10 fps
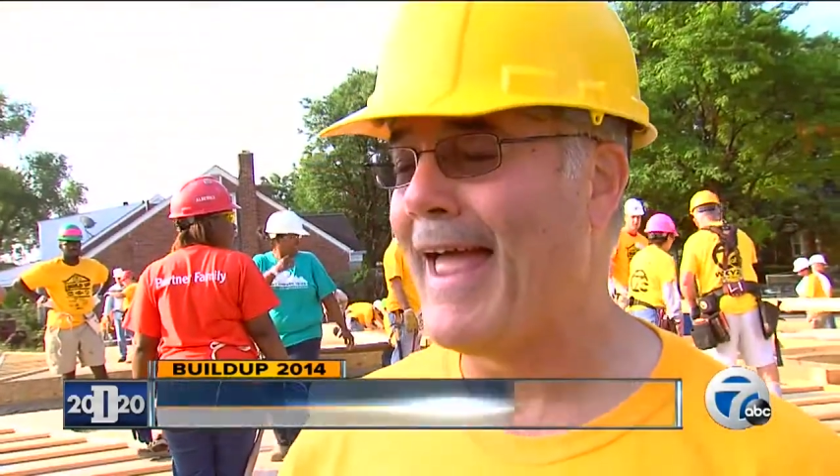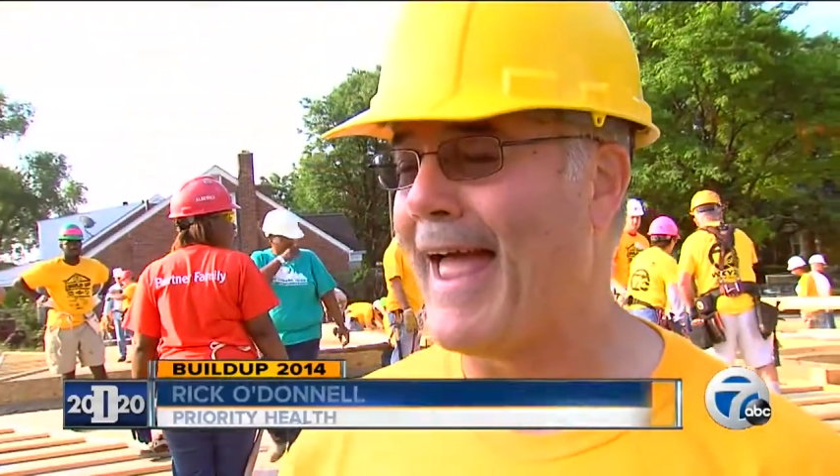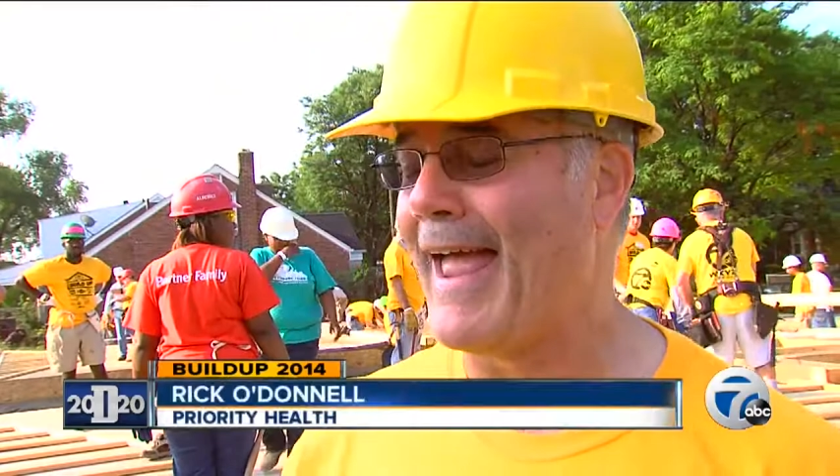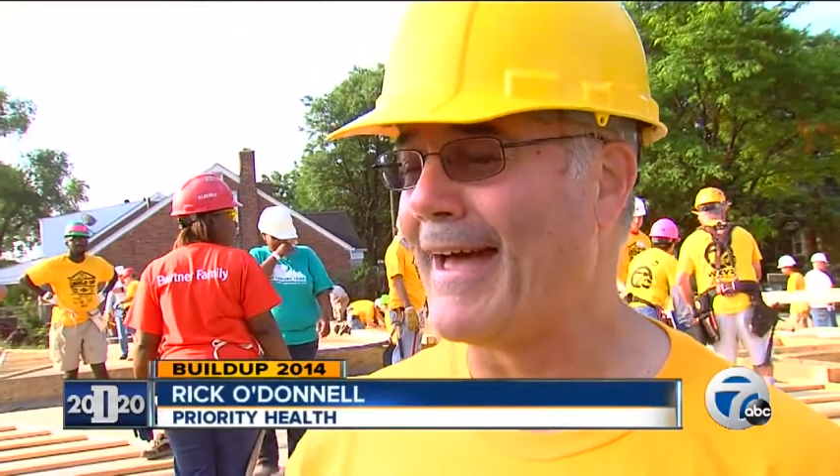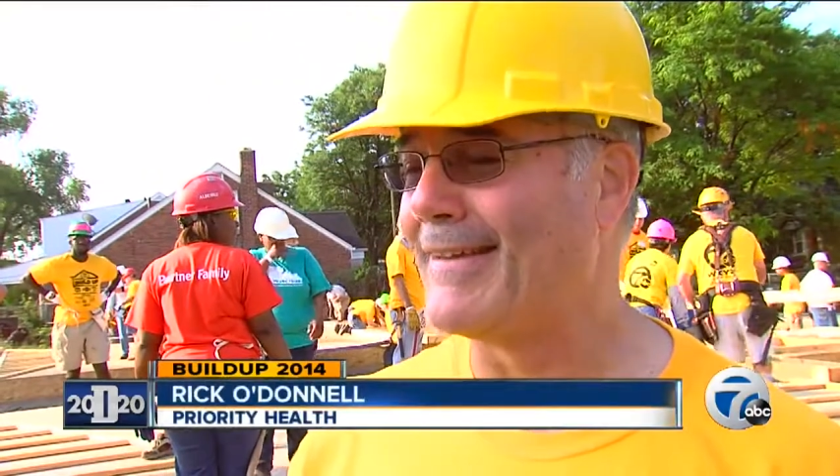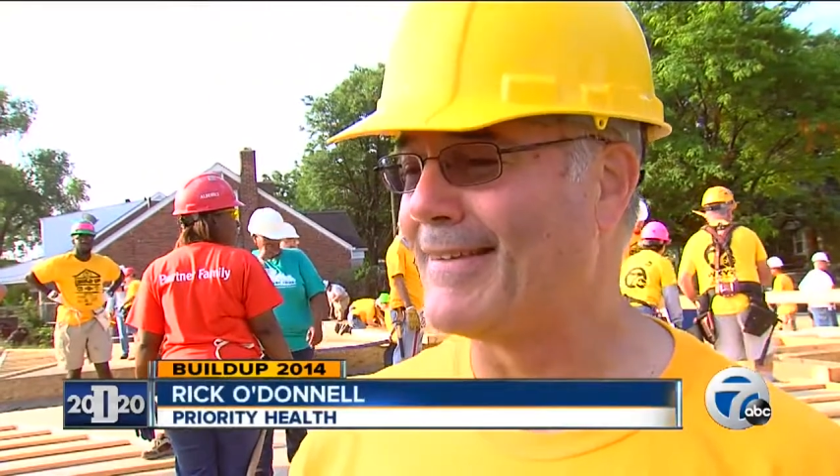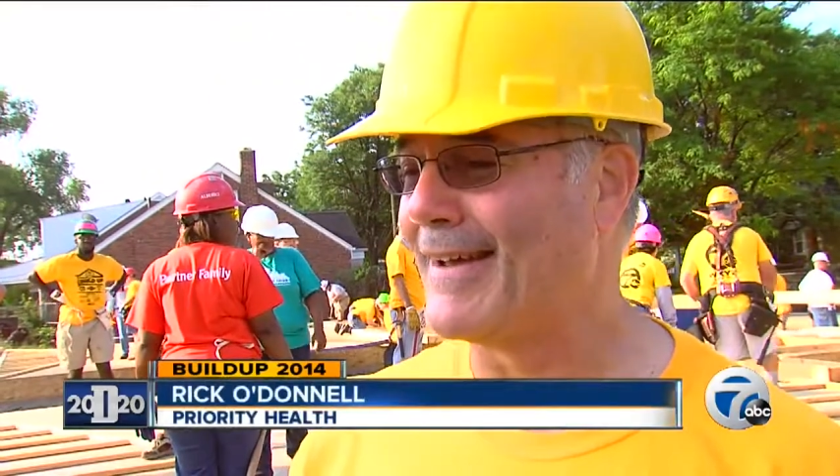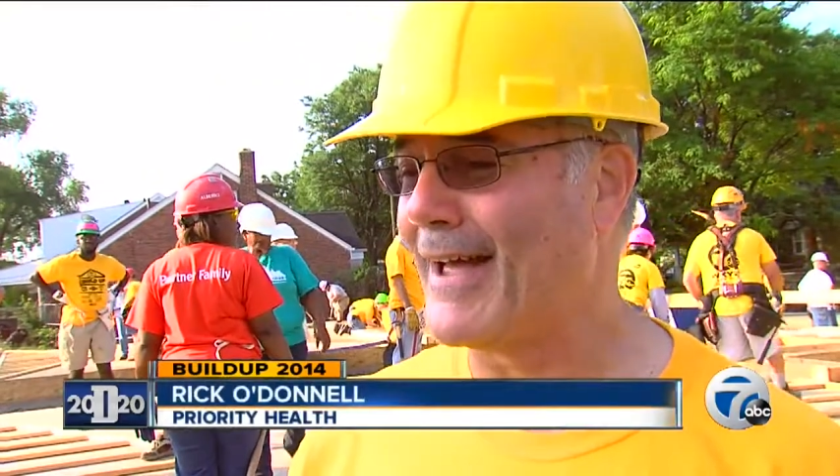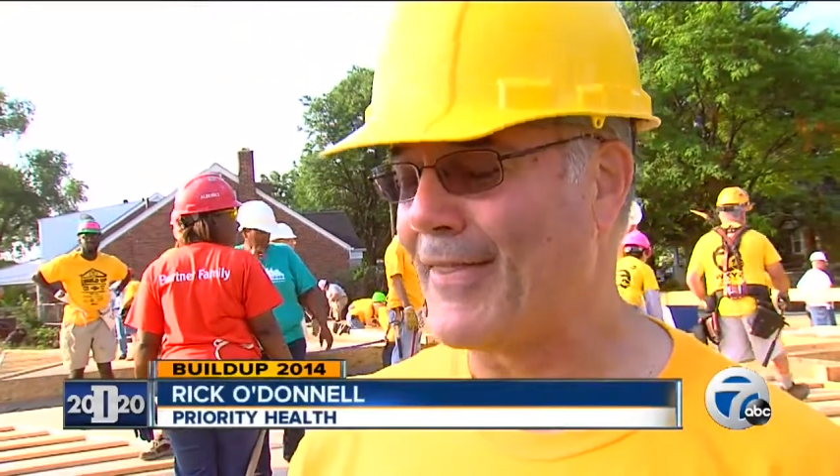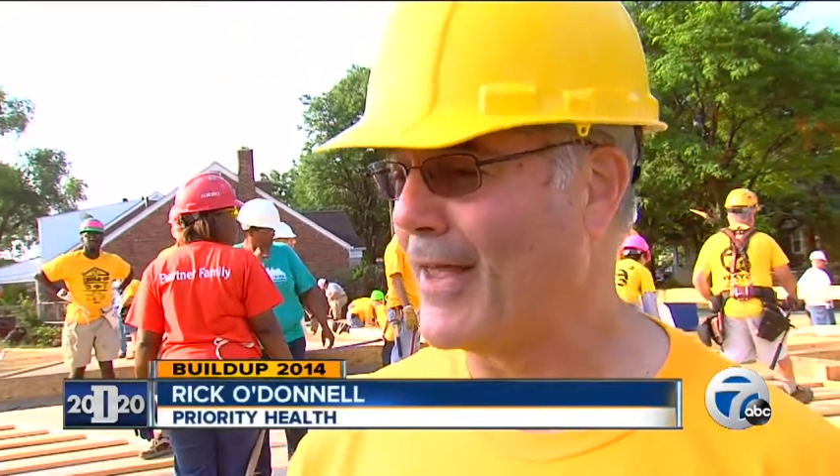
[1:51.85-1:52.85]
and
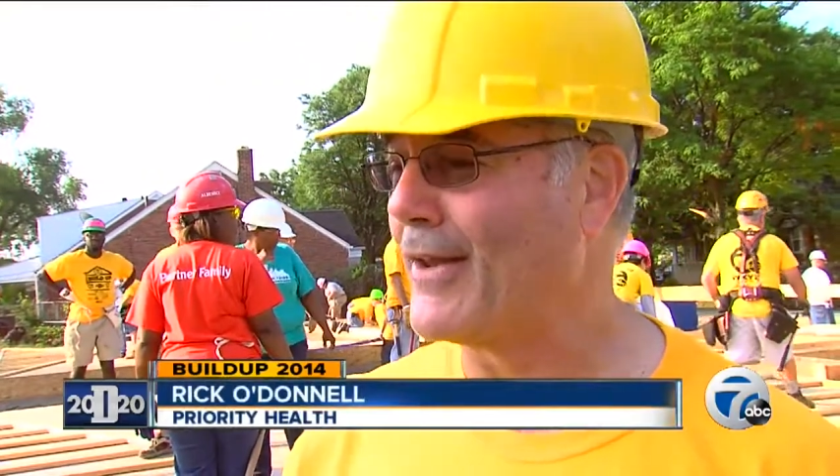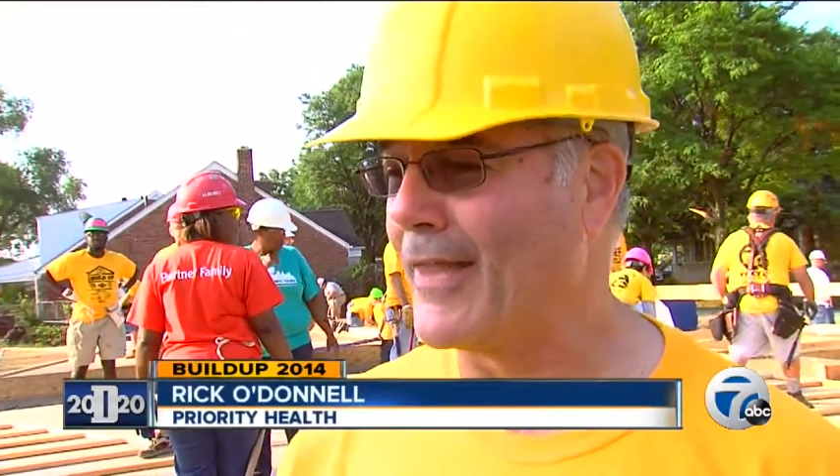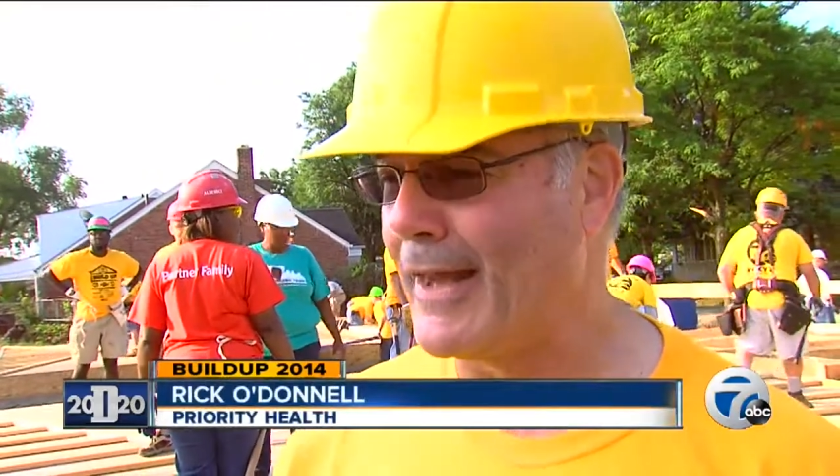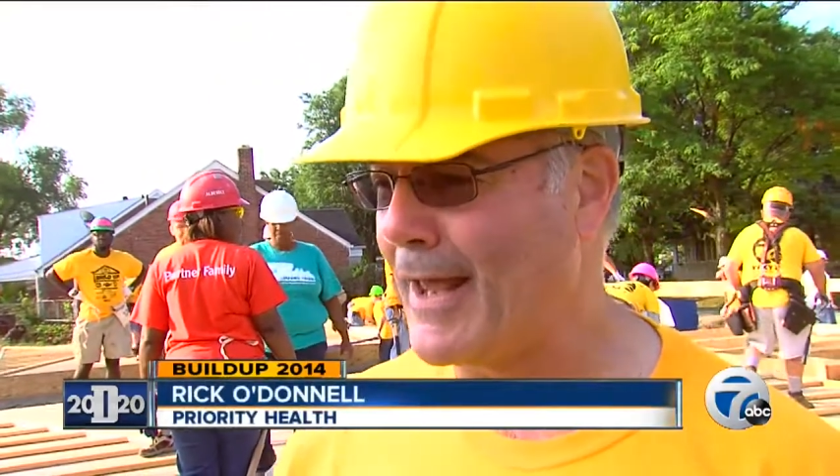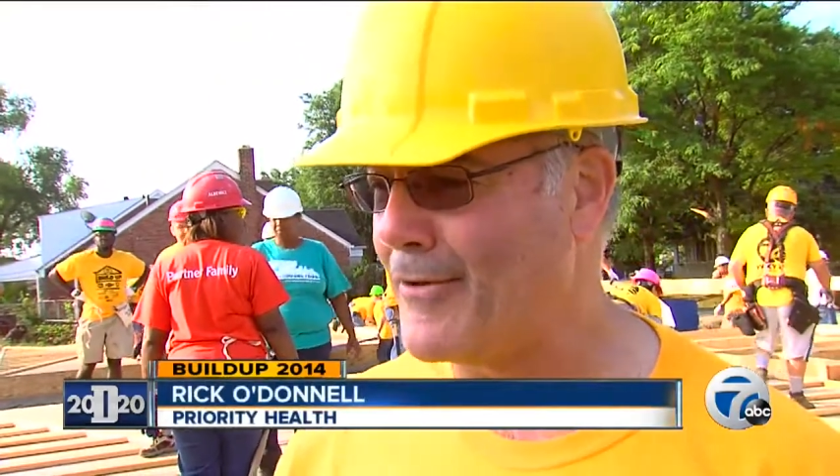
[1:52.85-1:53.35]
uh, at the end of the day,